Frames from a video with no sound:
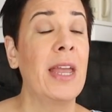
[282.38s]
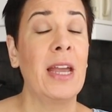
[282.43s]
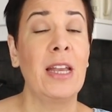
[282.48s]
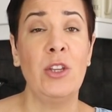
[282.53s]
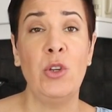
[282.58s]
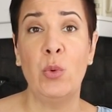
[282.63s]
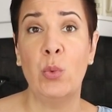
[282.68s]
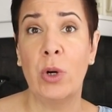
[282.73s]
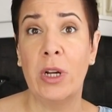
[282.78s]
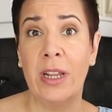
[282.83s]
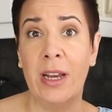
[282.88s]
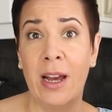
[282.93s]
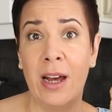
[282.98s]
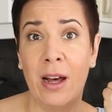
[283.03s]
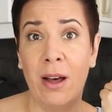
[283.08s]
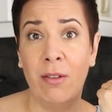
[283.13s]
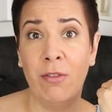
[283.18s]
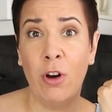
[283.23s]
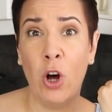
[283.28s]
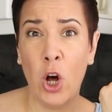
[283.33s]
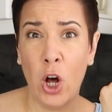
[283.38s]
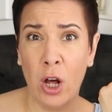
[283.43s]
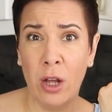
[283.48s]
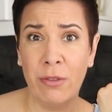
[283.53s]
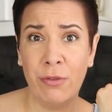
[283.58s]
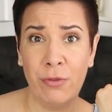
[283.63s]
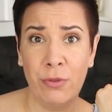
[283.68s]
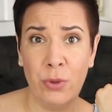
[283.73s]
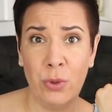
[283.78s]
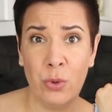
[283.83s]
and you want to have
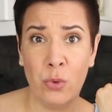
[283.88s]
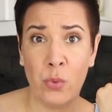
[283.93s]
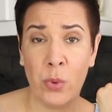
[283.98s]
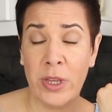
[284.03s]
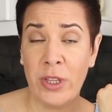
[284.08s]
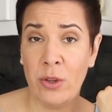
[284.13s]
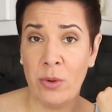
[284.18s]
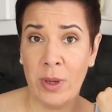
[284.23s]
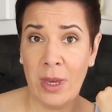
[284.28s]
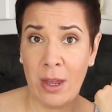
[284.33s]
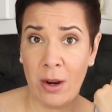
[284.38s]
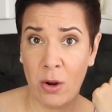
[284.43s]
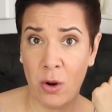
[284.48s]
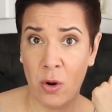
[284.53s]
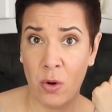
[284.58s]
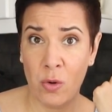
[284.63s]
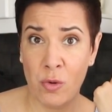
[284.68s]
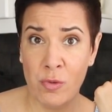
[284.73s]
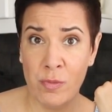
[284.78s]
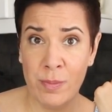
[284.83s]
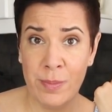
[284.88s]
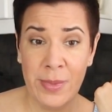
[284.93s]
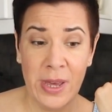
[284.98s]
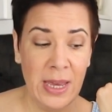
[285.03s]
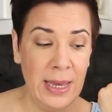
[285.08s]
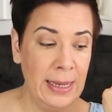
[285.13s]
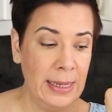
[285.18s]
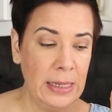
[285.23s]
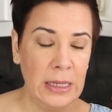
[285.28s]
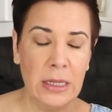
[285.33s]
hot food when you get home,
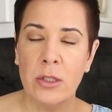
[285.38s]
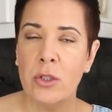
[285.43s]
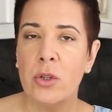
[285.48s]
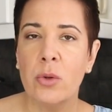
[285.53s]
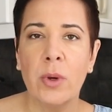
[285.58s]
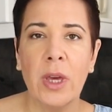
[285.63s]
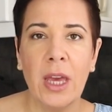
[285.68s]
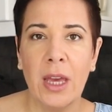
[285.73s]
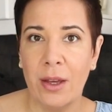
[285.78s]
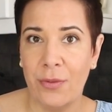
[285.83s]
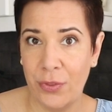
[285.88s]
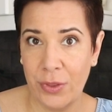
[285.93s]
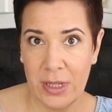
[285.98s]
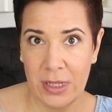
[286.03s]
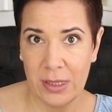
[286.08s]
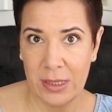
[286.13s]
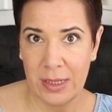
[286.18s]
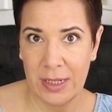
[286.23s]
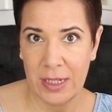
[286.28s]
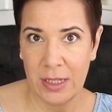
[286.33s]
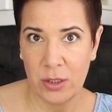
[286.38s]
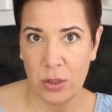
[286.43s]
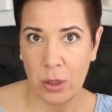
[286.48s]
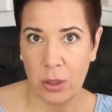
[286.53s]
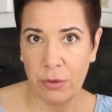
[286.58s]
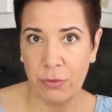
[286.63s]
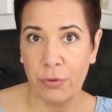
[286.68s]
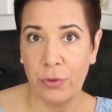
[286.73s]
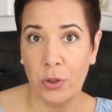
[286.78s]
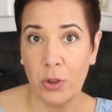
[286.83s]
it's okay if this stays
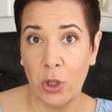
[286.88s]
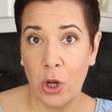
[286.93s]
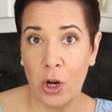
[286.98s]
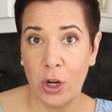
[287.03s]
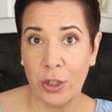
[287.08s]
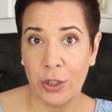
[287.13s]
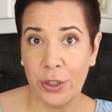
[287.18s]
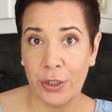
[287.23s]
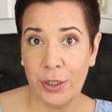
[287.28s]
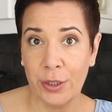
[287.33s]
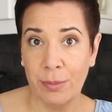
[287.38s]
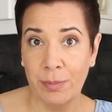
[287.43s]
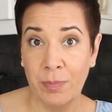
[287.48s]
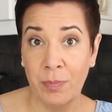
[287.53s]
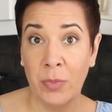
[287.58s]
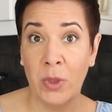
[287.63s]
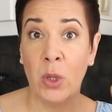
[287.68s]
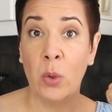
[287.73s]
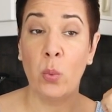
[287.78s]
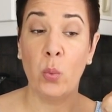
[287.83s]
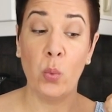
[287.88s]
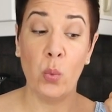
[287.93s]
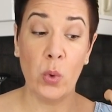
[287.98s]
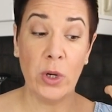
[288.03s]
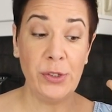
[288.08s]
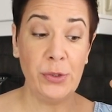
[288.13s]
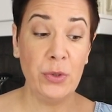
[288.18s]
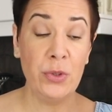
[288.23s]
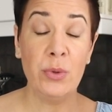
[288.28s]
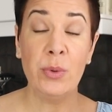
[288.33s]
on for longer.
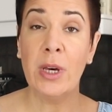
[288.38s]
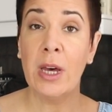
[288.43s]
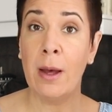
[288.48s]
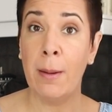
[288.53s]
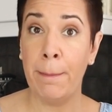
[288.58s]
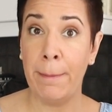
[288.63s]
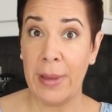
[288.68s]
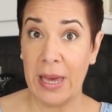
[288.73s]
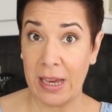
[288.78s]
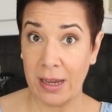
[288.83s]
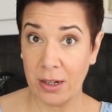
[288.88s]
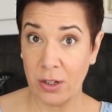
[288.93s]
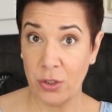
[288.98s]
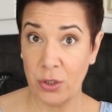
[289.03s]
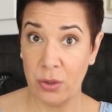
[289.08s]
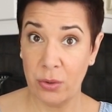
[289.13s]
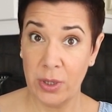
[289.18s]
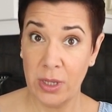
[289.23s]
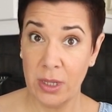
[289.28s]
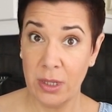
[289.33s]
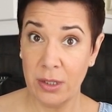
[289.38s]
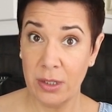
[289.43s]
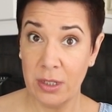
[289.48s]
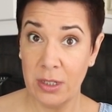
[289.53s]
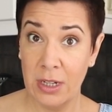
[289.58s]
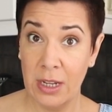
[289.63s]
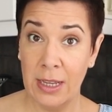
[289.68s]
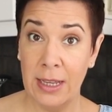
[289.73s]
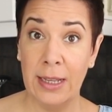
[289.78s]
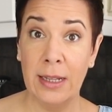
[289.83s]
Once you come back to it,
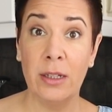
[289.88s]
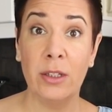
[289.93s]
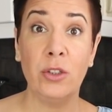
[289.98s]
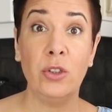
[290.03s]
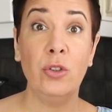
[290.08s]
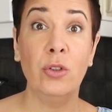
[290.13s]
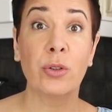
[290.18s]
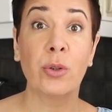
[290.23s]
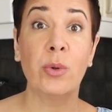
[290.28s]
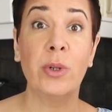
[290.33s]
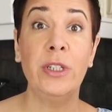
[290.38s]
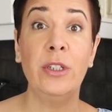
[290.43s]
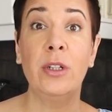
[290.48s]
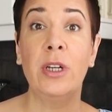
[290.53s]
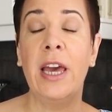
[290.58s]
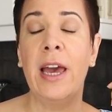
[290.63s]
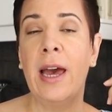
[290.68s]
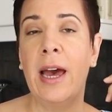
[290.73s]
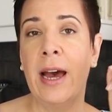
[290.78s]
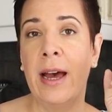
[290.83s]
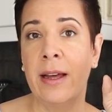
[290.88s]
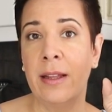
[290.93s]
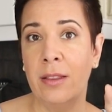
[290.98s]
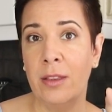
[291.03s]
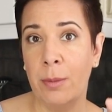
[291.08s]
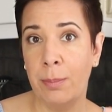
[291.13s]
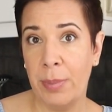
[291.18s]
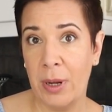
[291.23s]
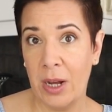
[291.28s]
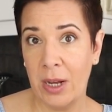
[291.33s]
you're going to add
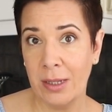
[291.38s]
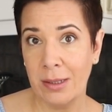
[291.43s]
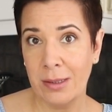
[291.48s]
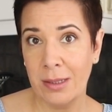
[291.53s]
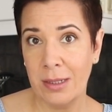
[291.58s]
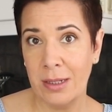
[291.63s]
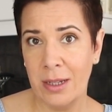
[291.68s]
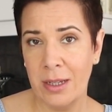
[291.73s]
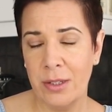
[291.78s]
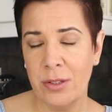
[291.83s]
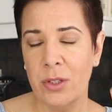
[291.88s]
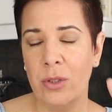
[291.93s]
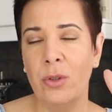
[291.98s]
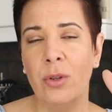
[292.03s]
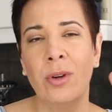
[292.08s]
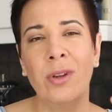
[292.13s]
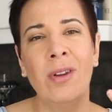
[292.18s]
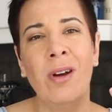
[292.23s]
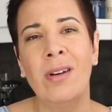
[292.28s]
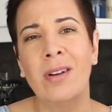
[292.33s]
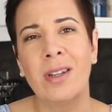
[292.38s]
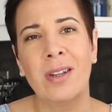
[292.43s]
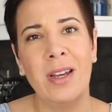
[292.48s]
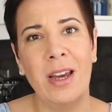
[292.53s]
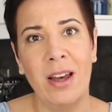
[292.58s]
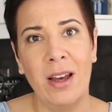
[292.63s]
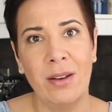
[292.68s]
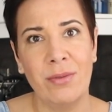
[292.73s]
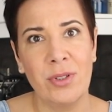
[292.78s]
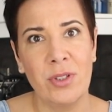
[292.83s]
the pasta, so you're not going
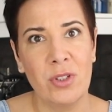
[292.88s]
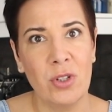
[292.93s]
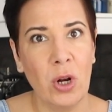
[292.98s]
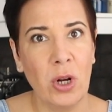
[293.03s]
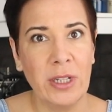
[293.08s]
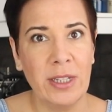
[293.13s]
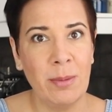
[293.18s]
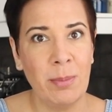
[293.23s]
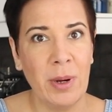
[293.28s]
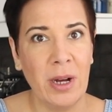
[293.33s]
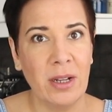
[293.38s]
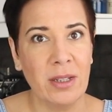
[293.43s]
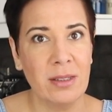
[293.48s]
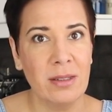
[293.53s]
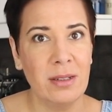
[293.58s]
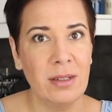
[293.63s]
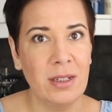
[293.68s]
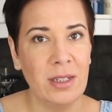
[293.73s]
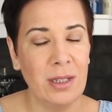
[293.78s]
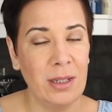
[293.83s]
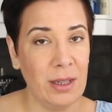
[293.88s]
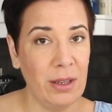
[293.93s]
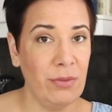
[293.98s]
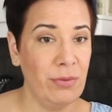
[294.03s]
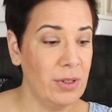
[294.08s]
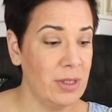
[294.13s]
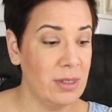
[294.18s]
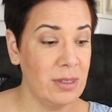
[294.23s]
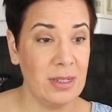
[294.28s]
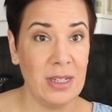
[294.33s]
to have soggy pasta
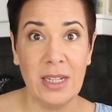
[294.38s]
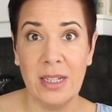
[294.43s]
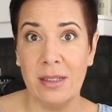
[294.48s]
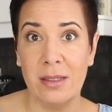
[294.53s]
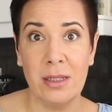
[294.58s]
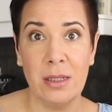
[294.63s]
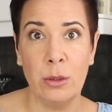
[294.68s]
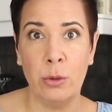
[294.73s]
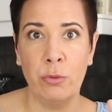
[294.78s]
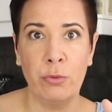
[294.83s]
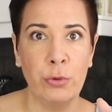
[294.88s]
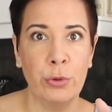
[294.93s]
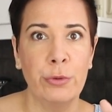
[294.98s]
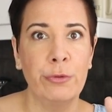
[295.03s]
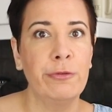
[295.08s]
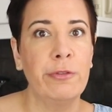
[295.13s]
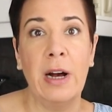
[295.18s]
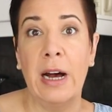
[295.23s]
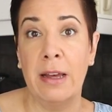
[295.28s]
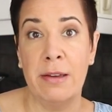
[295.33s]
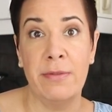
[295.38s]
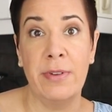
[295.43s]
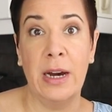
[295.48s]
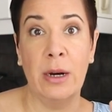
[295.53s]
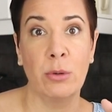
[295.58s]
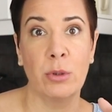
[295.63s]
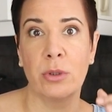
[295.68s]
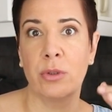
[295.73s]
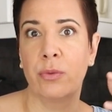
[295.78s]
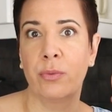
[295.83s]
if it stays in for 5
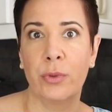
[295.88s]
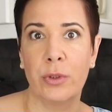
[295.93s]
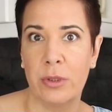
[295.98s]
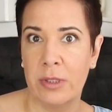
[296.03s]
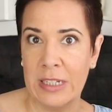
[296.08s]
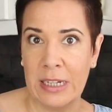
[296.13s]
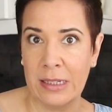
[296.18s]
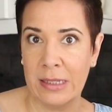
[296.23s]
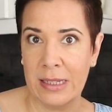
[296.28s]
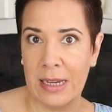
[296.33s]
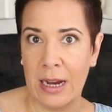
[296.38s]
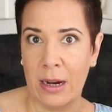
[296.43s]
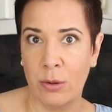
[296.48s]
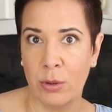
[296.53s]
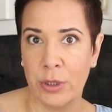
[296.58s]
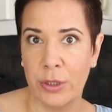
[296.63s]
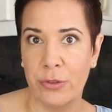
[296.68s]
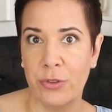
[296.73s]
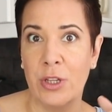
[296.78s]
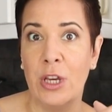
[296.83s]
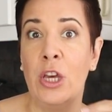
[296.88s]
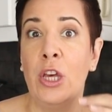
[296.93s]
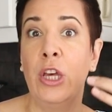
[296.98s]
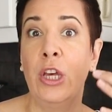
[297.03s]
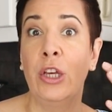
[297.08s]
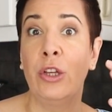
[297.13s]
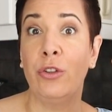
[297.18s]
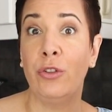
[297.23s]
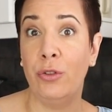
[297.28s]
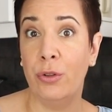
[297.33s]
hours, for 6 hours.
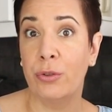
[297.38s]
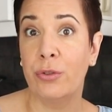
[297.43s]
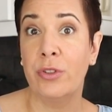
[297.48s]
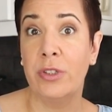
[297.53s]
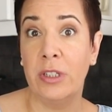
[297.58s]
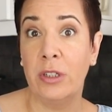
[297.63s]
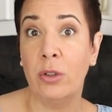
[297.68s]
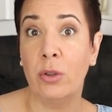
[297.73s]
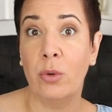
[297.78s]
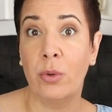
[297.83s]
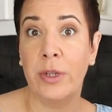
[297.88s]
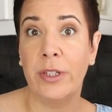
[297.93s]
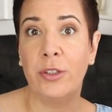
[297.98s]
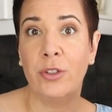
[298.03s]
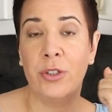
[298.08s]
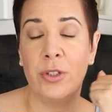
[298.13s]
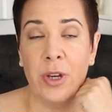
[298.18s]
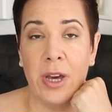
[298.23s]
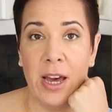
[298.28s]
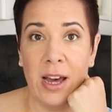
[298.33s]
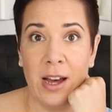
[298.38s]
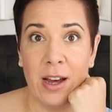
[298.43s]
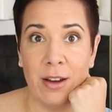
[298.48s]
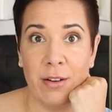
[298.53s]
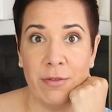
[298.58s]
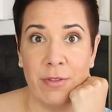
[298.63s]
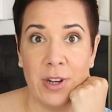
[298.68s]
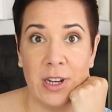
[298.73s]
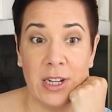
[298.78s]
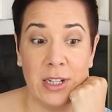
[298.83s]
you're still going to
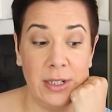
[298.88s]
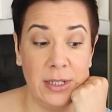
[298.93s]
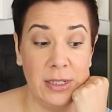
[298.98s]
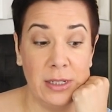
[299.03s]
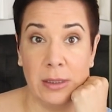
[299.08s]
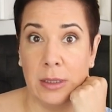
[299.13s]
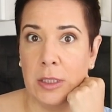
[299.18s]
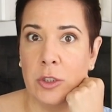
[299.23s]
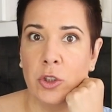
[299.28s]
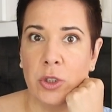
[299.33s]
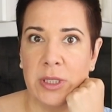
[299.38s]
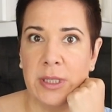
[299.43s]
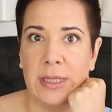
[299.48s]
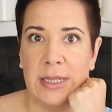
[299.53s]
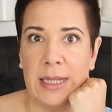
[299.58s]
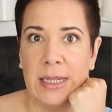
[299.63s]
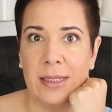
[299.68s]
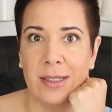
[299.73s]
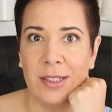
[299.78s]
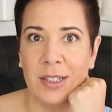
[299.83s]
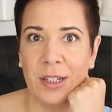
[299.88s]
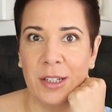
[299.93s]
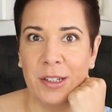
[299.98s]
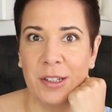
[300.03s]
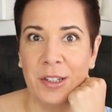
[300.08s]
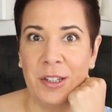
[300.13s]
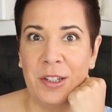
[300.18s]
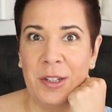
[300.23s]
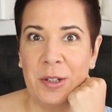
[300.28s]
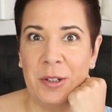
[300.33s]
have a delicious
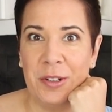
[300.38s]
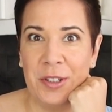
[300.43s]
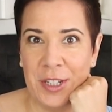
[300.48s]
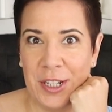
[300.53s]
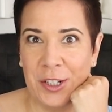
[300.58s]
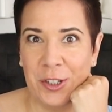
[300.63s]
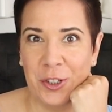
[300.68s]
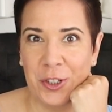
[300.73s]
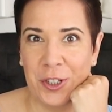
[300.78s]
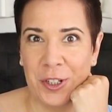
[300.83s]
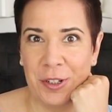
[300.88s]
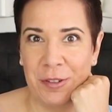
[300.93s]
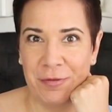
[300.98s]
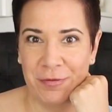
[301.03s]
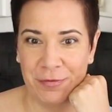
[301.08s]
tasting dish.